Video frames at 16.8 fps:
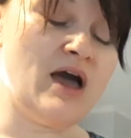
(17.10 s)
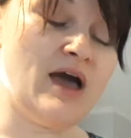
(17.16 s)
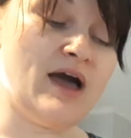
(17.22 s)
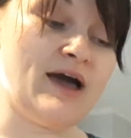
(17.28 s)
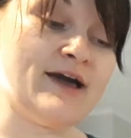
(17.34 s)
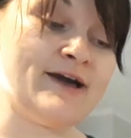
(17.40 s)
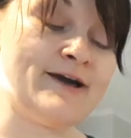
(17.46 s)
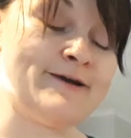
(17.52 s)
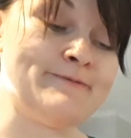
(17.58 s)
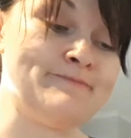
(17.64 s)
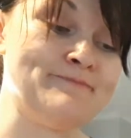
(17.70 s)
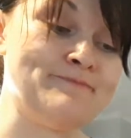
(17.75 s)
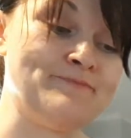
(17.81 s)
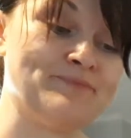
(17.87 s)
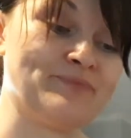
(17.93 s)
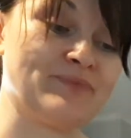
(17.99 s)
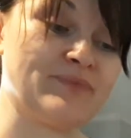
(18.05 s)

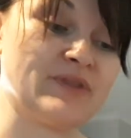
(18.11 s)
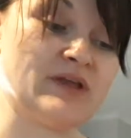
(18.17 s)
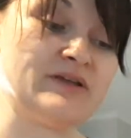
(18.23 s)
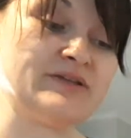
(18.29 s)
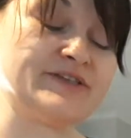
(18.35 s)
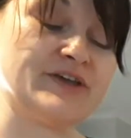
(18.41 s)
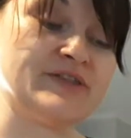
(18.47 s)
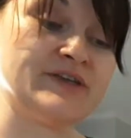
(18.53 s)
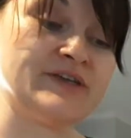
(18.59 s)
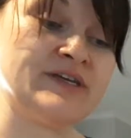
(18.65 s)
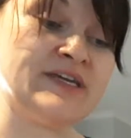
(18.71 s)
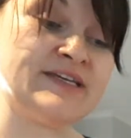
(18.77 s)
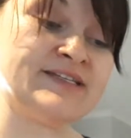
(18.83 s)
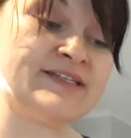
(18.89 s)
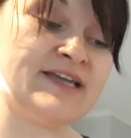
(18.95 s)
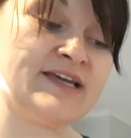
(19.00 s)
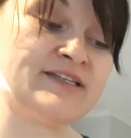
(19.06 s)
So
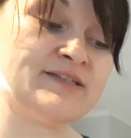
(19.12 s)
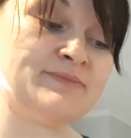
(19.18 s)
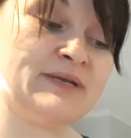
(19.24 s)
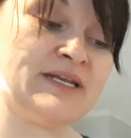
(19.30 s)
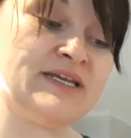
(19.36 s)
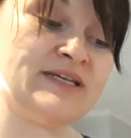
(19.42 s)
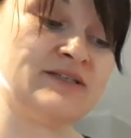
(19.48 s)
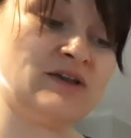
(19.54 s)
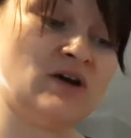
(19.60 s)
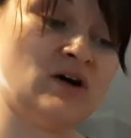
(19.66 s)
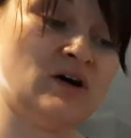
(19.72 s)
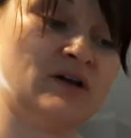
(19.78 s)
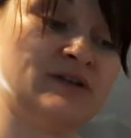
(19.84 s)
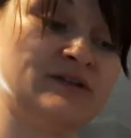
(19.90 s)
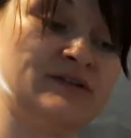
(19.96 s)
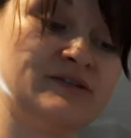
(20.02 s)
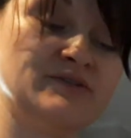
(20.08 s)
the assessment is
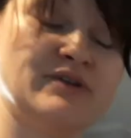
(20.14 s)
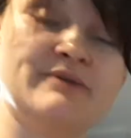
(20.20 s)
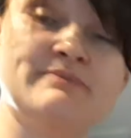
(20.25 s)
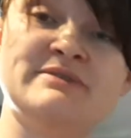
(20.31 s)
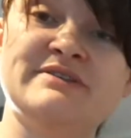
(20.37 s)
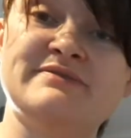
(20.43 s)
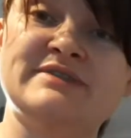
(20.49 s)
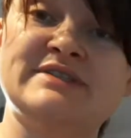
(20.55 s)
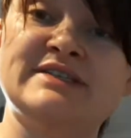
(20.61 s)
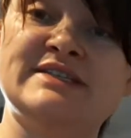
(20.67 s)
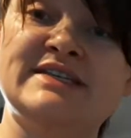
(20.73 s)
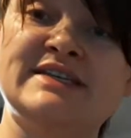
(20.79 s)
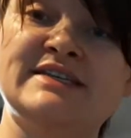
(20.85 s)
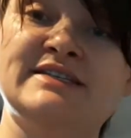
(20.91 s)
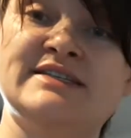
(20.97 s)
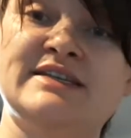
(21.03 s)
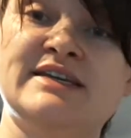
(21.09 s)
on descriptive
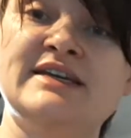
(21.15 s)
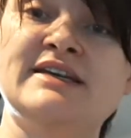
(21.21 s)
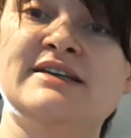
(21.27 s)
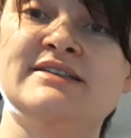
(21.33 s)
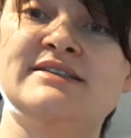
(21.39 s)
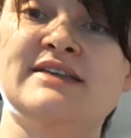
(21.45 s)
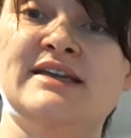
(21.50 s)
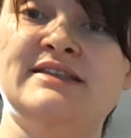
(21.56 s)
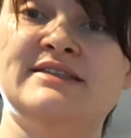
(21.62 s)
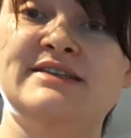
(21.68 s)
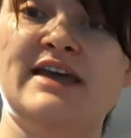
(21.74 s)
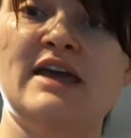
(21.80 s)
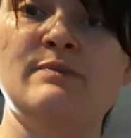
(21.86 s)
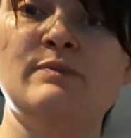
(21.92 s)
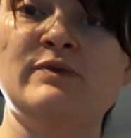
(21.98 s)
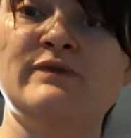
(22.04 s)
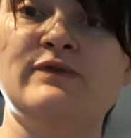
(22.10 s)
statistics and
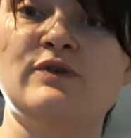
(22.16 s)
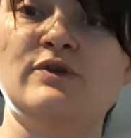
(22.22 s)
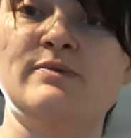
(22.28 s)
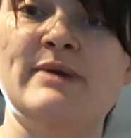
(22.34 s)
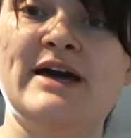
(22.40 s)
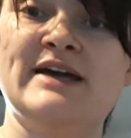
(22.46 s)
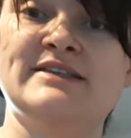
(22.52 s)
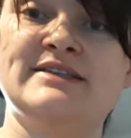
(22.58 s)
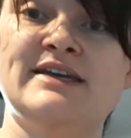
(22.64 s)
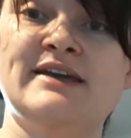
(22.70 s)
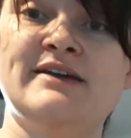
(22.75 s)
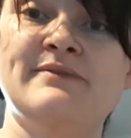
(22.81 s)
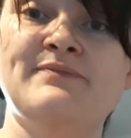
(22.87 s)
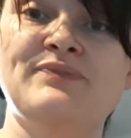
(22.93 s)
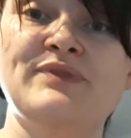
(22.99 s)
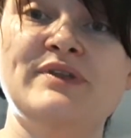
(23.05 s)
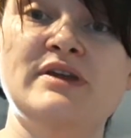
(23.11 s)
table
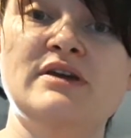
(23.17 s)
formatting.